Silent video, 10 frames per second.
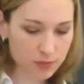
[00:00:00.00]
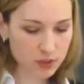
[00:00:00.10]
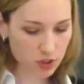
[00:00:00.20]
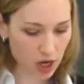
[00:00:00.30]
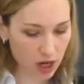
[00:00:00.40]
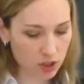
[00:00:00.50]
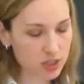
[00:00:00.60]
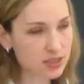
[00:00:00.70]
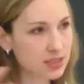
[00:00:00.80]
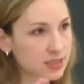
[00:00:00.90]
So how
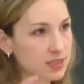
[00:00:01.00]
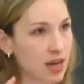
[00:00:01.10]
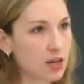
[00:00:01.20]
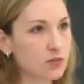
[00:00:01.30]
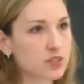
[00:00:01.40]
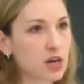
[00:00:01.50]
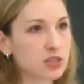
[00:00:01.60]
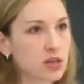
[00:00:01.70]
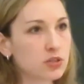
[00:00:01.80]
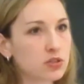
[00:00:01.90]
does this kind of
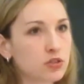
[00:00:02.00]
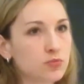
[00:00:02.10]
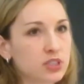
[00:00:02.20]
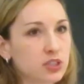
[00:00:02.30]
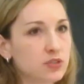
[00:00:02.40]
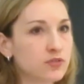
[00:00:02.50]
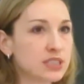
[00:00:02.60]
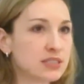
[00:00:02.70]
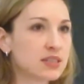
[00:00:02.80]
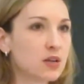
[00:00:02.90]
South-South cooperation
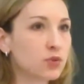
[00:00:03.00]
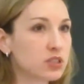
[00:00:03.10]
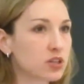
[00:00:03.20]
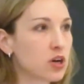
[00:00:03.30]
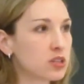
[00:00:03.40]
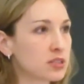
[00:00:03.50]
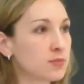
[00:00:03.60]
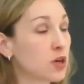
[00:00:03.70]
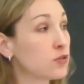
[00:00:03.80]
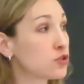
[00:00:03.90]
fits then with the
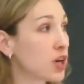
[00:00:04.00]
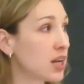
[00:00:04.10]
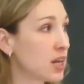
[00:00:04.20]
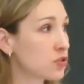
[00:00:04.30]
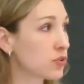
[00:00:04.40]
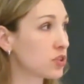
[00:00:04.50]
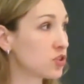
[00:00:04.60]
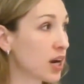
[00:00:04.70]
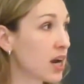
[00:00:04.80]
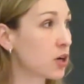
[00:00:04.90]
concept of trilateral or
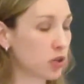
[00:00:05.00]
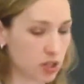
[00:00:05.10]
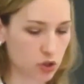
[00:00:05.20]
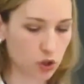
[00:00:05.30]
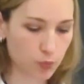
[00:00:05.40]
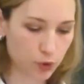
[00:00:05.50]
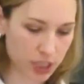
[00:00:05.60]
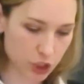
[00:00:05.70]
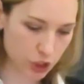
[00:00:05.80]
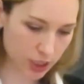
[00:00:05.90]
triangular
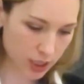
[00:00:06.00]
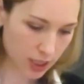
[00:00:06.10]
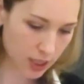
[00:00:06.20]
cooperation?